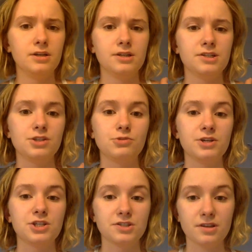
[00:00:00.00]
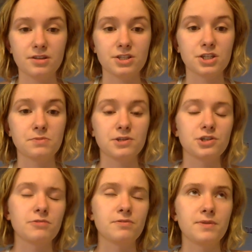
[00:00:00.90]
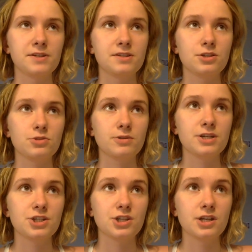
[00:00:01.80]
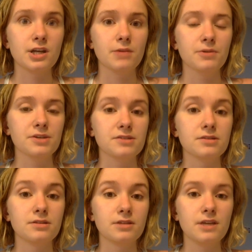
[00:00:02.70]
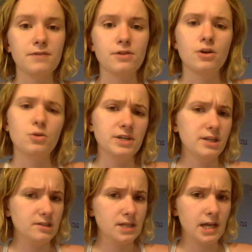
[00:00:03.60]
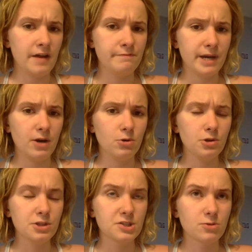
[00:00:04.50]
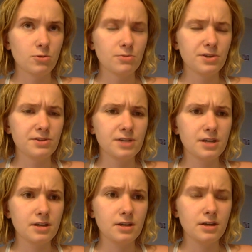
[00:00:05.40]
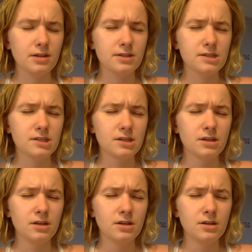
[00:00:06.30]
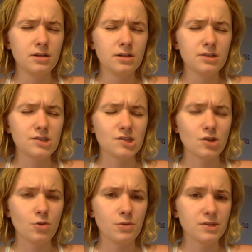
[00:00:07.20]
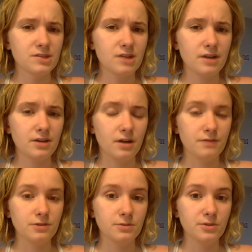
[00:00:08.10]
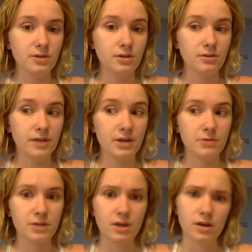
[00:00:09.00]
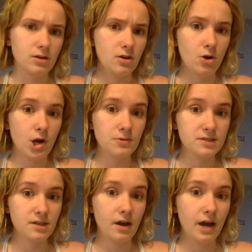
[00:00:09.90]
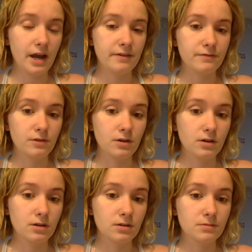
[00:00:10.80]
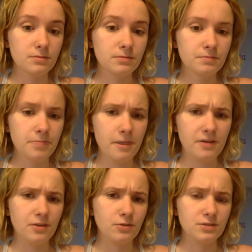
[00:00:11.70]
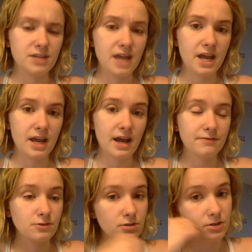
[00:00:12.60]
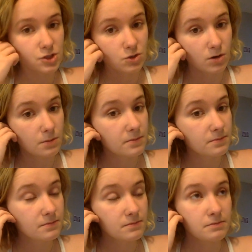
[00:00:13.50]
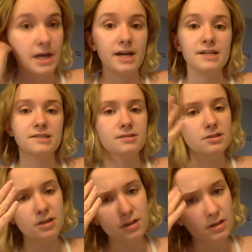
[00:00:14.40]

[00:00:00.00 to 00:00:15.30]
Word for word: situations like this, especially with my situation, it was even though we did have power in the school building, it still was not comfortable. Like we couldn't go outside for another day after the storm passed